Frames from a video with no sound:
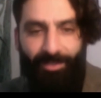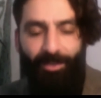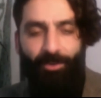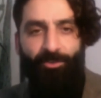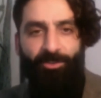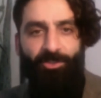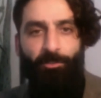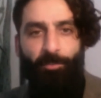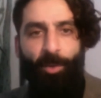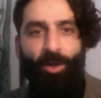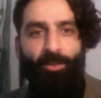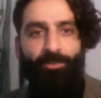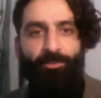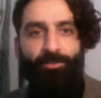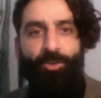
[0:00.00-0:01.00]

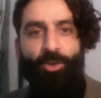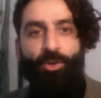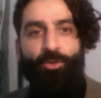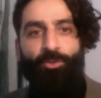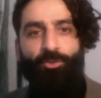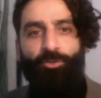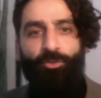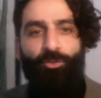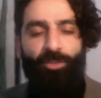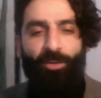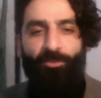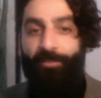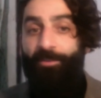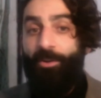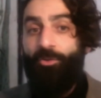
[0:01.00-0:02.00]
response to the
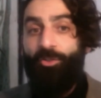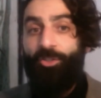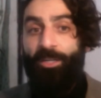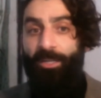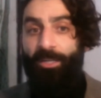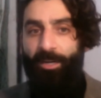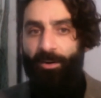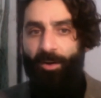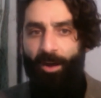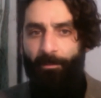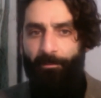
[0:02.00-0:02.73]
revolution in Iran.